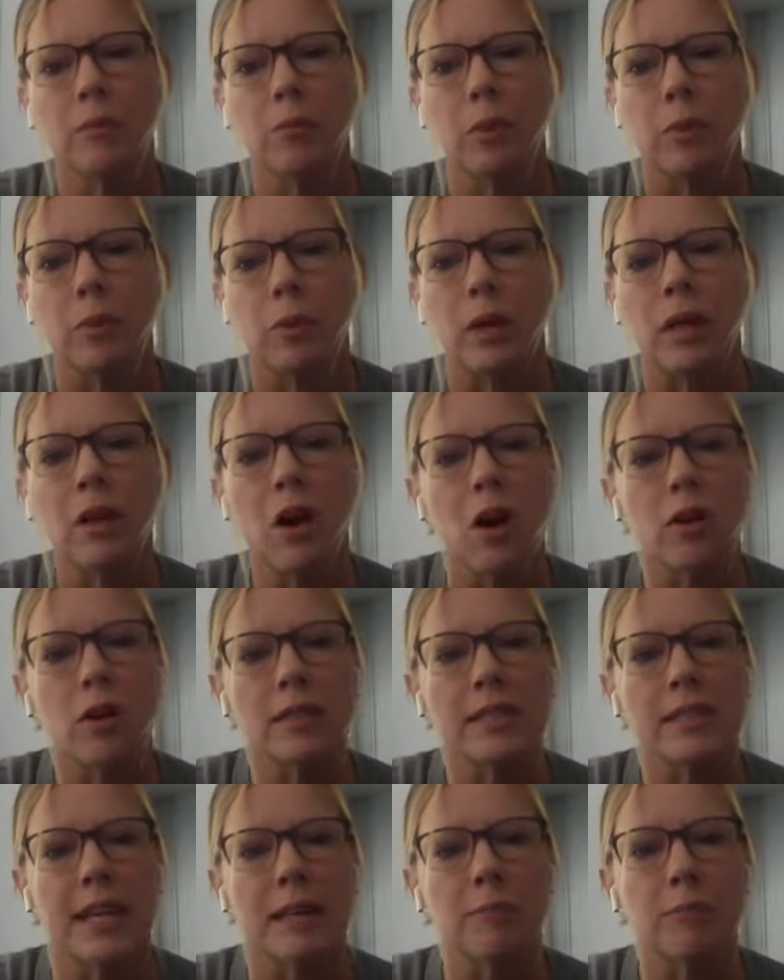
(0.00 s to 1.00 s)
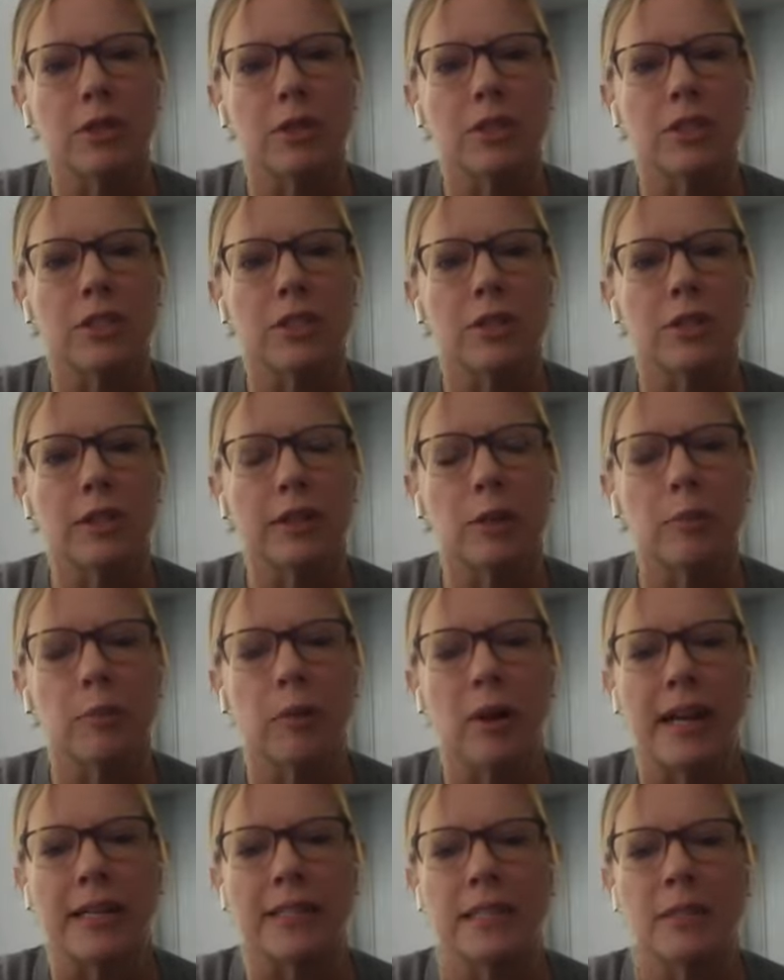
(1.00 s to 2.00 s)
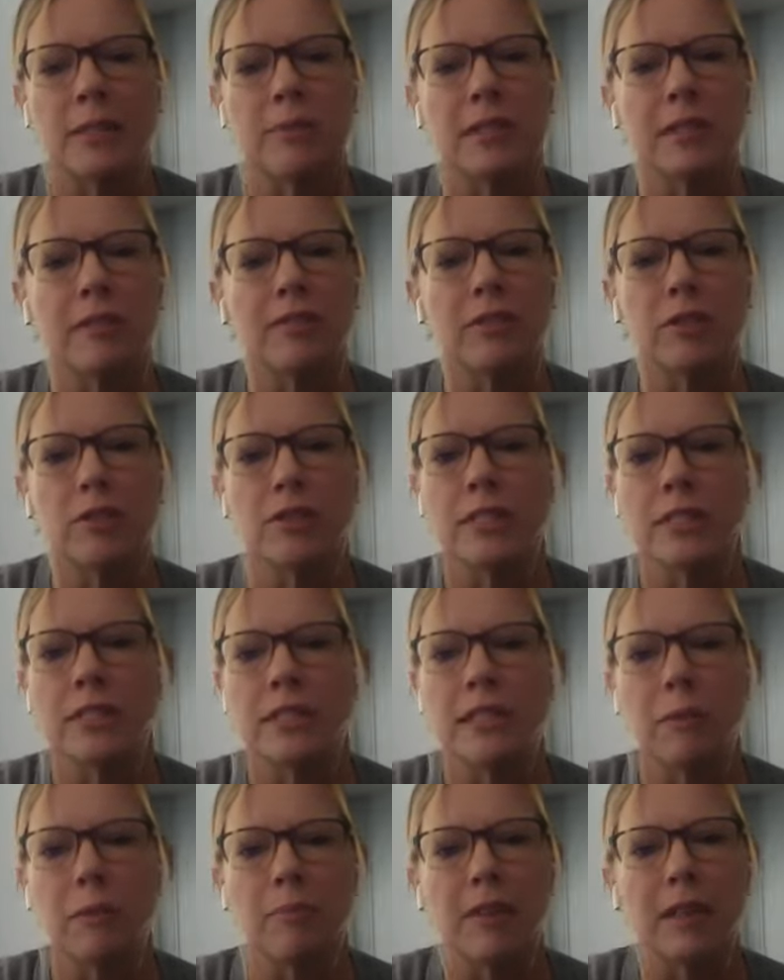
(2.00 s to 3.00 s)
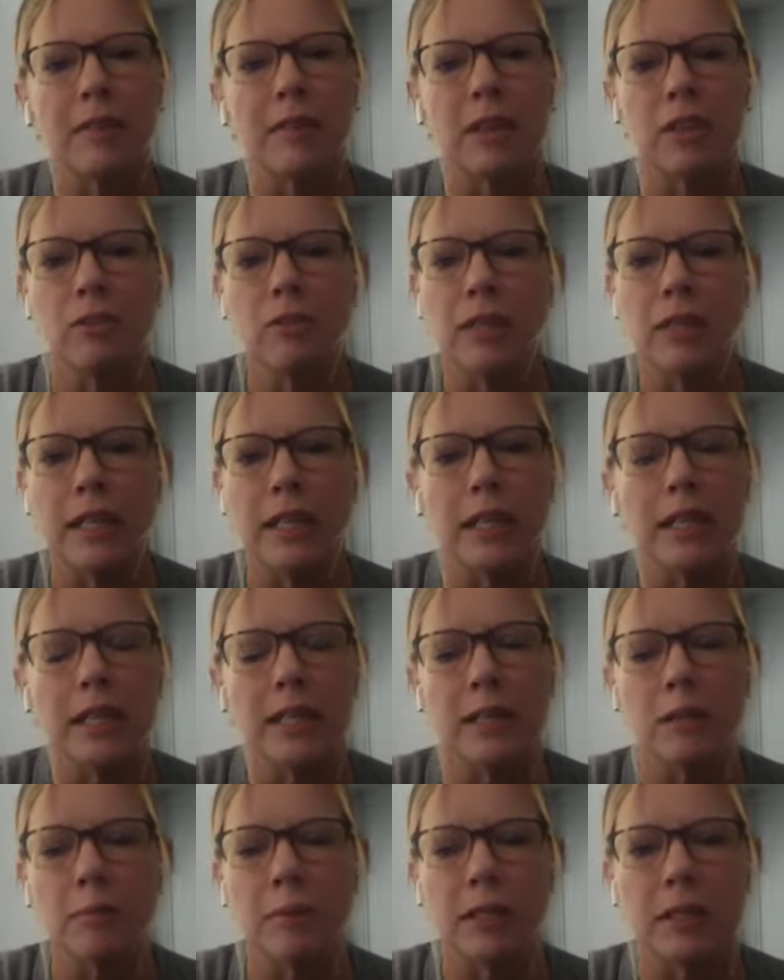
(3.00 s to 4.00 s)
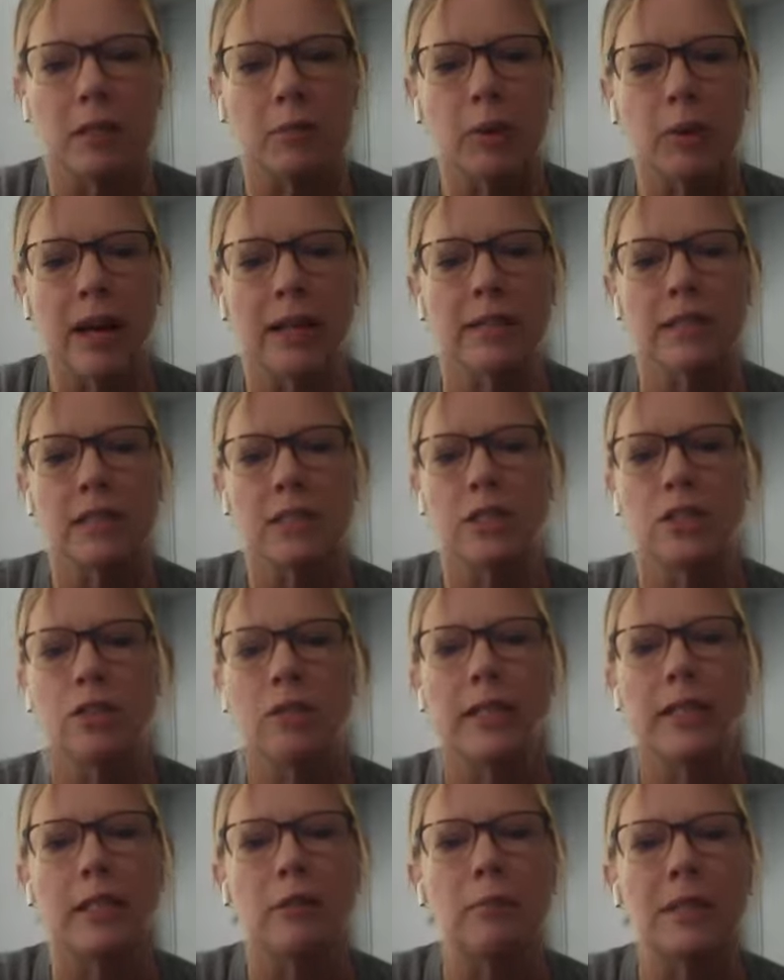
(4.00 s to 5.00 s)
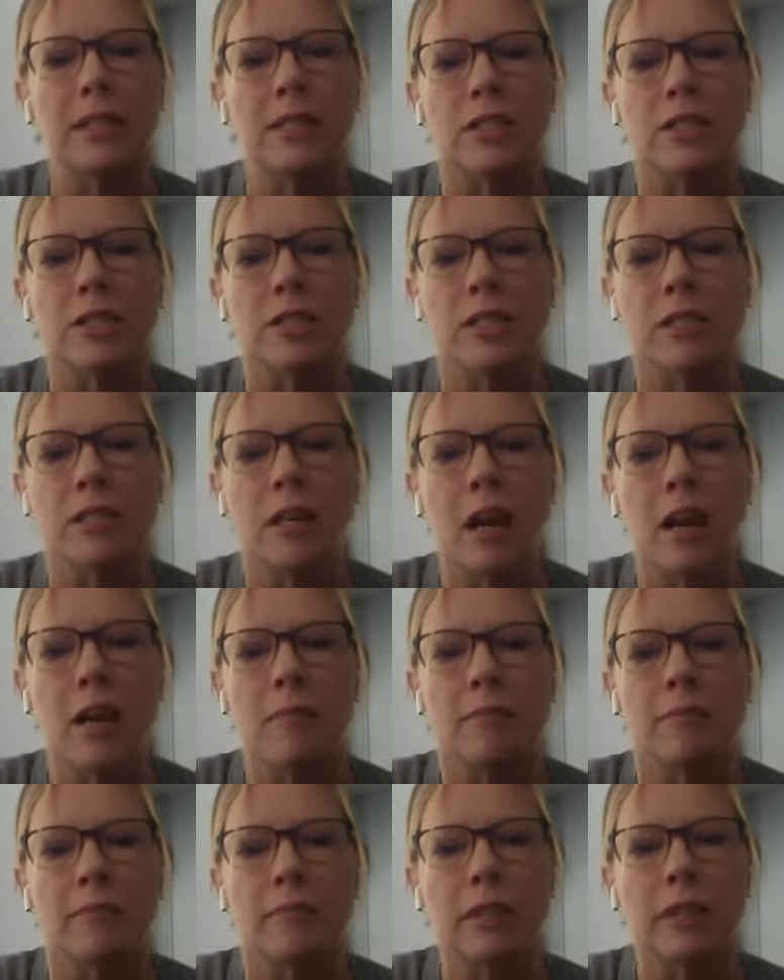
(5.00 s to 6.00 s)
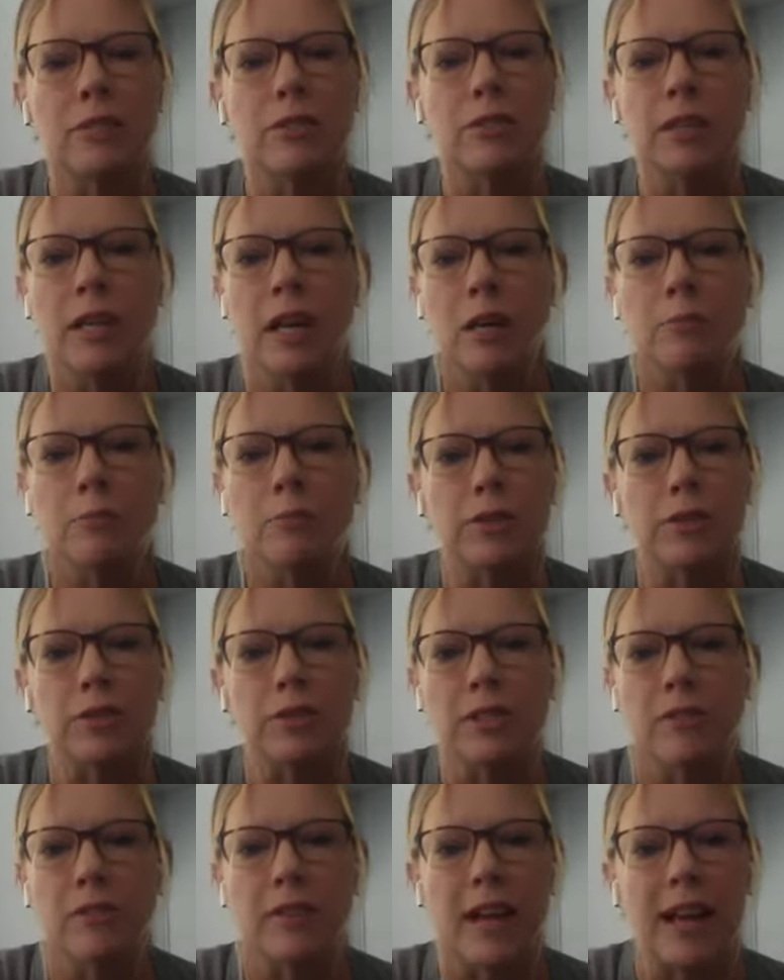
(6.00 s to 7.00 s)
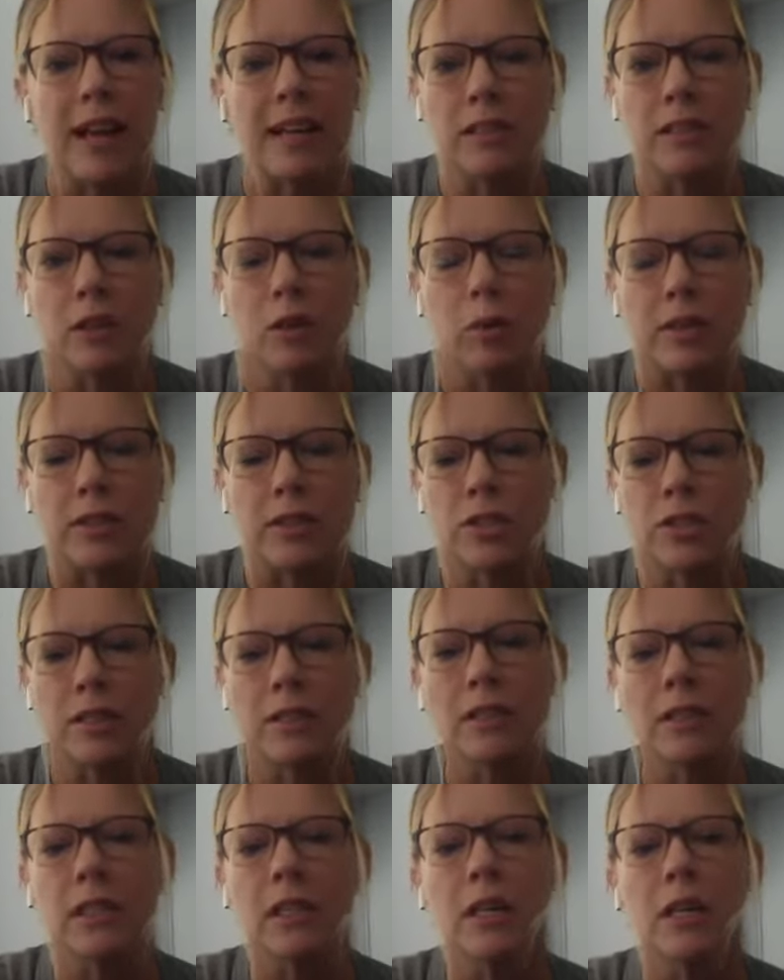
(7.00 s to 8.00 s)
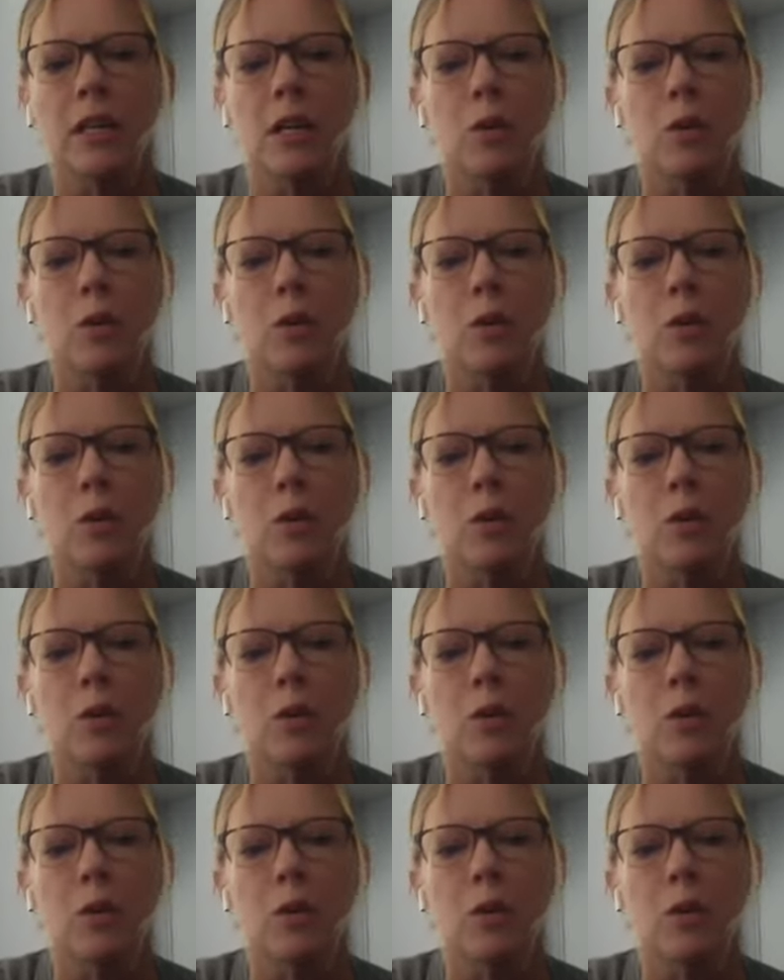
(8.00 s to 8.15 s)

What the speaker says: We will all stay muted during the practice, but if there's something that you need in the middle of practice and you need me, just you can unmute yourself and ask a question.